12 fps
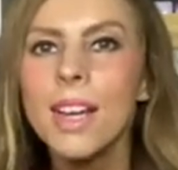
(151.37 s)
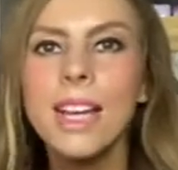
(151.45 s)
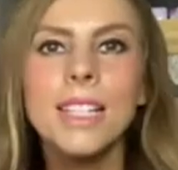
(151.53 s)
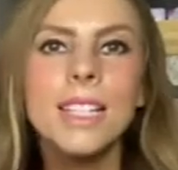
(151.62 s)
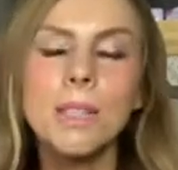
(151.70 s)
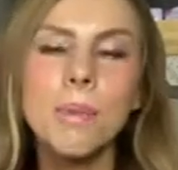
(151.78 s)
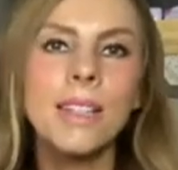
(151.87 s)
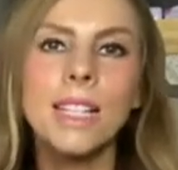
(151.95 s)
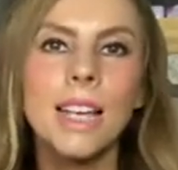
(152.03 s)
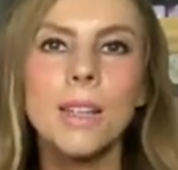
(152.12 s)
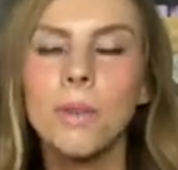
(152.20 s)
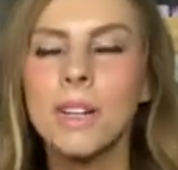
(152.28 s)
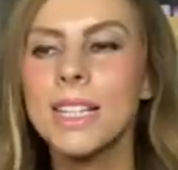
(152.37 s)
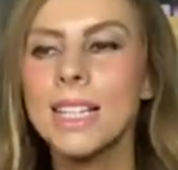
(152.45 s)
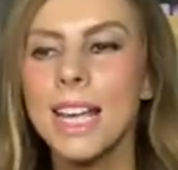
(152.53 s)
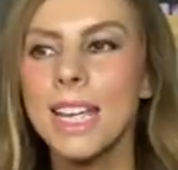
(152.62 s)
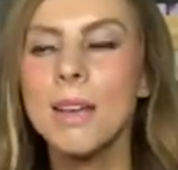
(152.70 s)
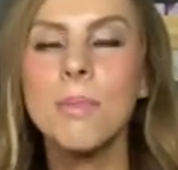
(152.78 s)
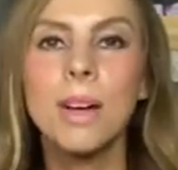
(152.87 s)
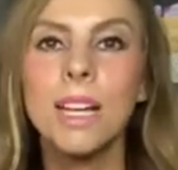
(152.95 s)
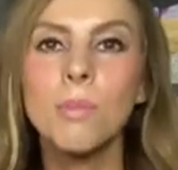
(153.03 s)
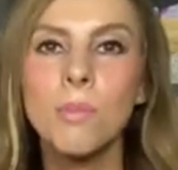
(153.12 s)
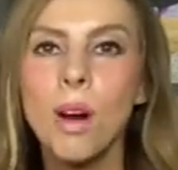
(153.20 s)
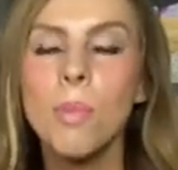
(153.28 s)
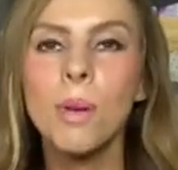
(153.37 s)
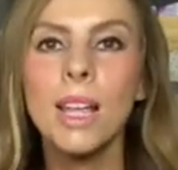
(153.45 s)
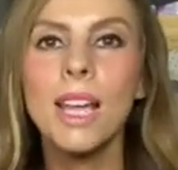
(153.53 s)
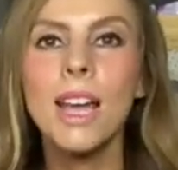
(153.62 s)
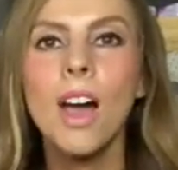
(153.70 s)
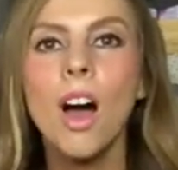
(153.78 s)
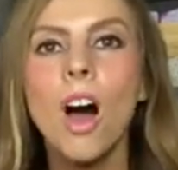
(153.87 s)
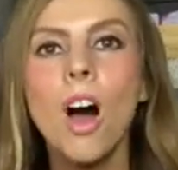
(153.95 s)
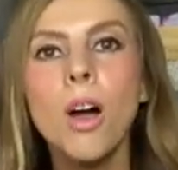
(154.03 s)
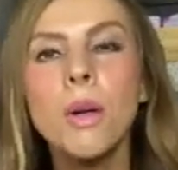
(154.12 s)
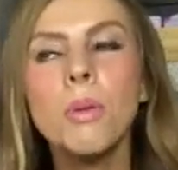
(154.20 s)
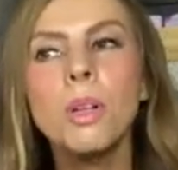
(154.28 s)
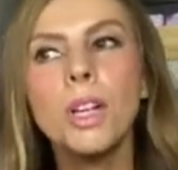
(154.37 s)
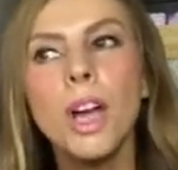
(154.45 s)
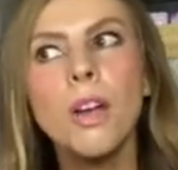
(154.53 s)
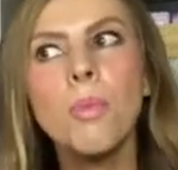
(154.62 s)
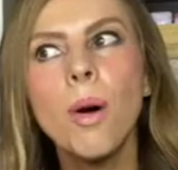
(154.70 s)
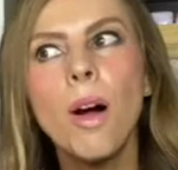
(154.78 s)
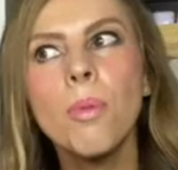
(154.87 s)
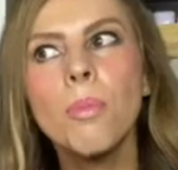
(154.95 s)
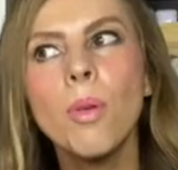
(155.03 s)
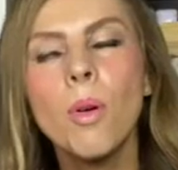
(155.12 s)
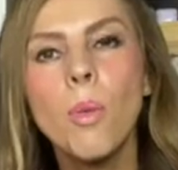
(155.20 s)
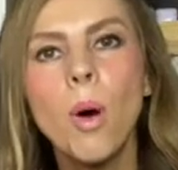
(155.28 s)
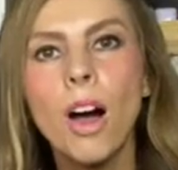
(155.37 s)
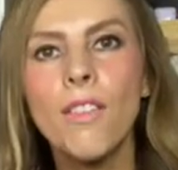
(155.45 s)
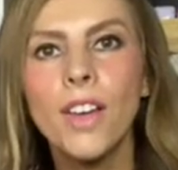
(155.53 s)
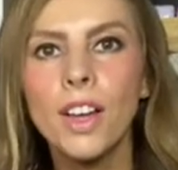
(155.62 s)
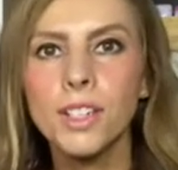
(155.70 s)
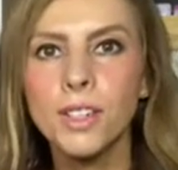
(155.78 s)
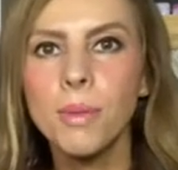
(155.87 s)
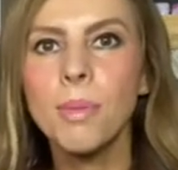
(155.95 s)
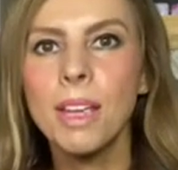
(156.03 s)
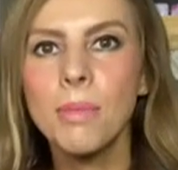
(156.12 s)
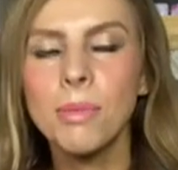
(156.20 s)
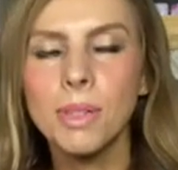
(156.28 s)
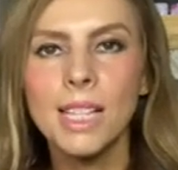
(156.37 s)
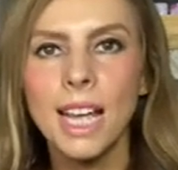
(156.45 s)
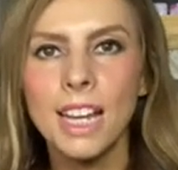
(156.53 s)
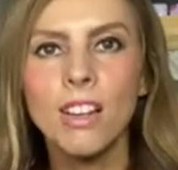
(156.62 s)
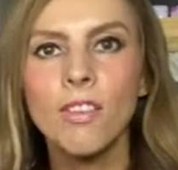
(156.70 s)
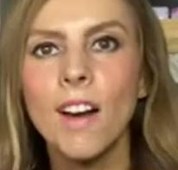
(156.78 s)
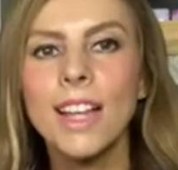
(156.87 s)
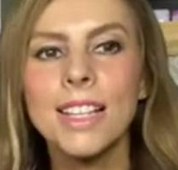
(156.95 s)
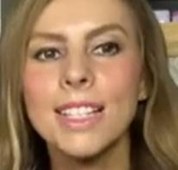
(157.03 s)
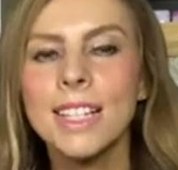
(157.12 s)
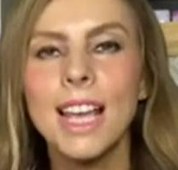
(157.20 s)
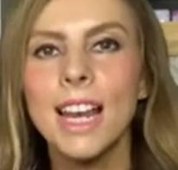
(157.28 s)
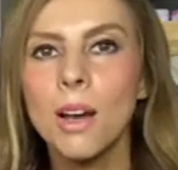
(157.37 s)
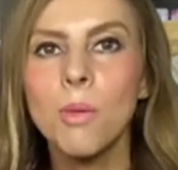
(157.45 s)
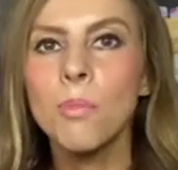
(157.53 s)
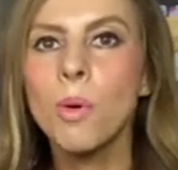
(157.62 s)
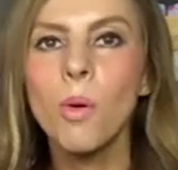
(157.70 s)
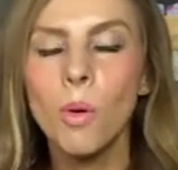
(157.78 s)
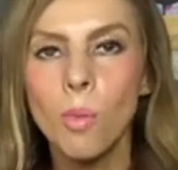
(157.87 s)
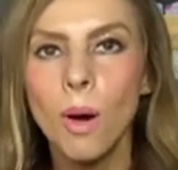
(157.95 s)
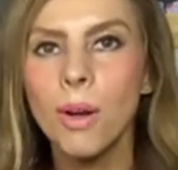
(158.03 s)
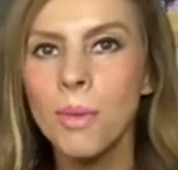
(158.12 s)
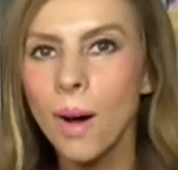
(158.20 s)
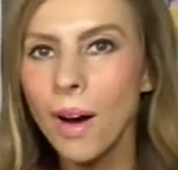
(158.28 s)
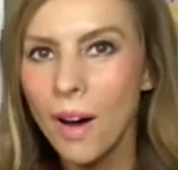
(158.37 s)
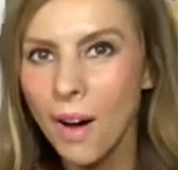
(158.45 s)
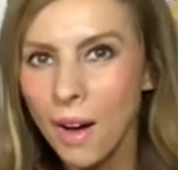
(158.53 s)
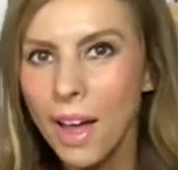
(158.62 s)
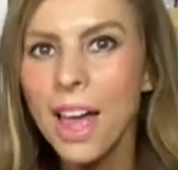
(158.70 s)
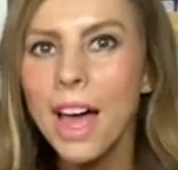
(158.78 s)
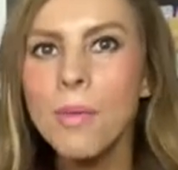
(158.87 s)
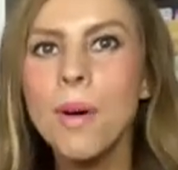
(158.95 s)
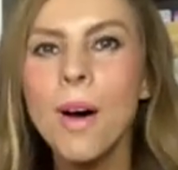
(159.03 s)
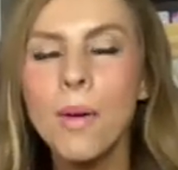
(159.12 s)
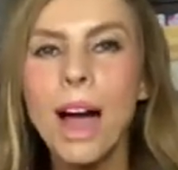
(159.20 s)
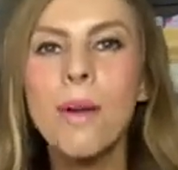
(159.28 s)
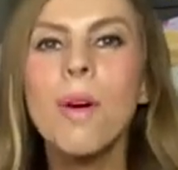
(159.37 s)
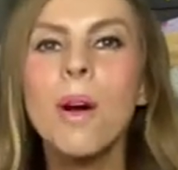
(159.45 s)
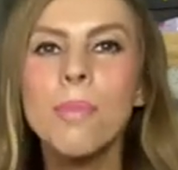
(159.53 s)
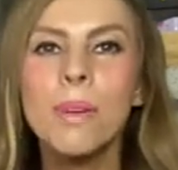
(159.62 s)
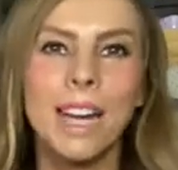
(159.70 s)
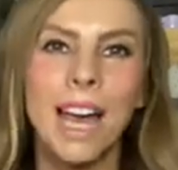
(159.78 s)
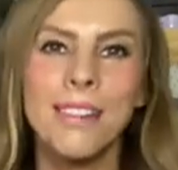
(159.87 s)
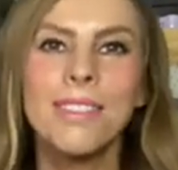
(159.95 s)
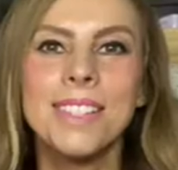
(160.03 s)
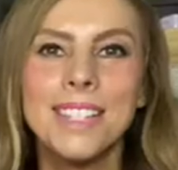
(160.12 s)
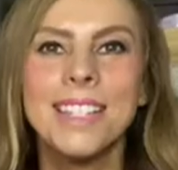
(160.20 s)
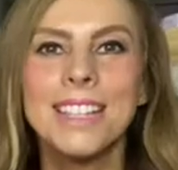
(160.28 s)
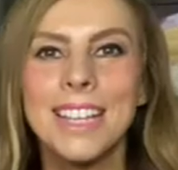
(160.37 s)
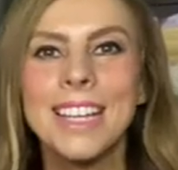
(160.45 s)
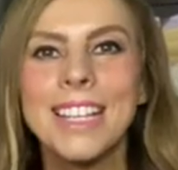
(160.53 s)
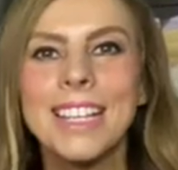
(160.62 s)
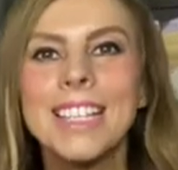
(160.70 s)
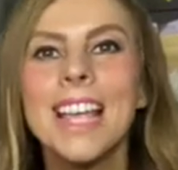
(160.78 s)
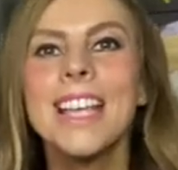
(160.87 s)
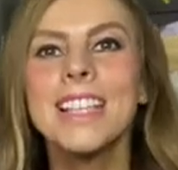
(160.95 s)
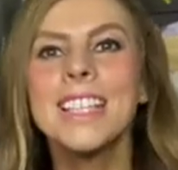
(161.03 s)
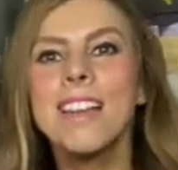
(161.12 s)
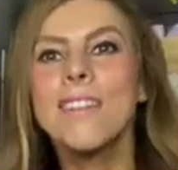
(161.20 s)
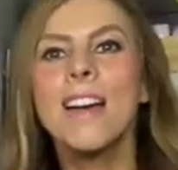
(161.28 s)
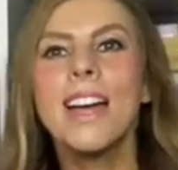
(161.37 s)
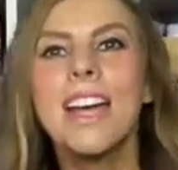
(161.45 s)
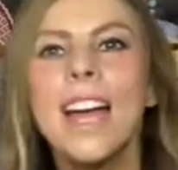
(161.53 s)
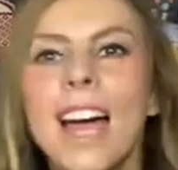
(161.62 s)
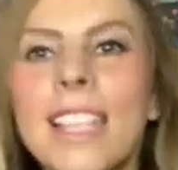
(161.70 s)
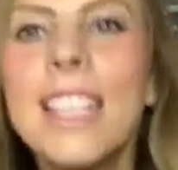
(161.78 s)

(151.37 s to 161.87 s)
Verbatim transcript: it just depends how you want to say it, but it probably, I would go by more what I've heard other people saying graziella, more by what, how I'm pronouncing things. So, uh, and